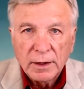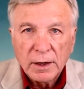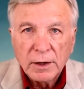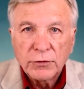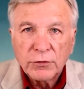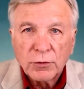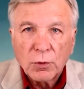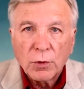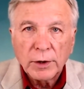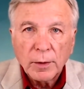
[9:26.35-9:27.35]
and
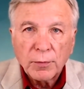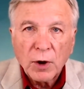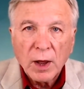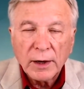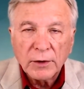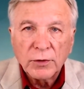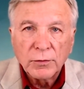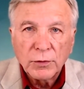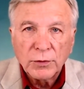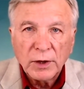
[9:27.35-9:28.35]
storing the products
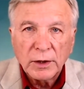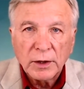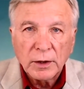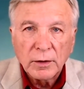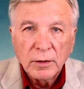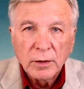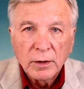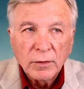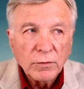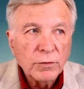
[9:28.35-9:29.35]
of your thinking
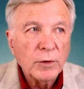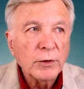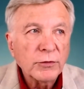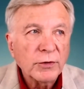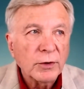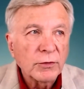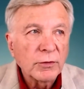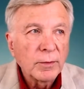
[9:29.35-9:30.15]
versus